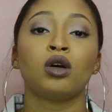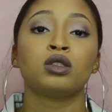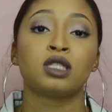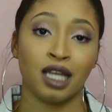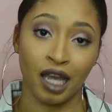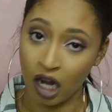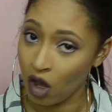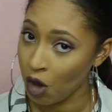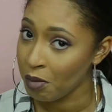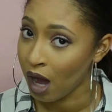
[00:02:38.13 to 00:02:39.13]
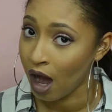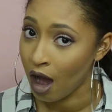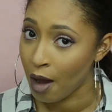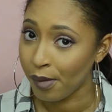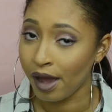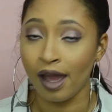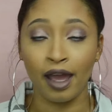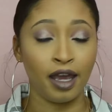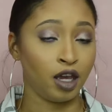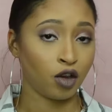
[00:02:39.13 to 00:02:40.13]
stay-at-home mom
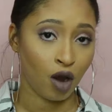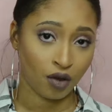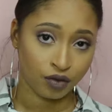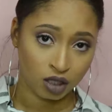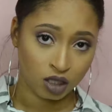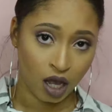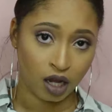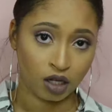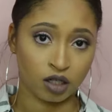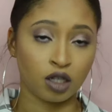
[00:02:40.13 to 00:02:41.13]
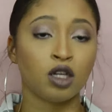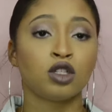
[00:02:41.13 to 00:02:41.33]
and graphic designer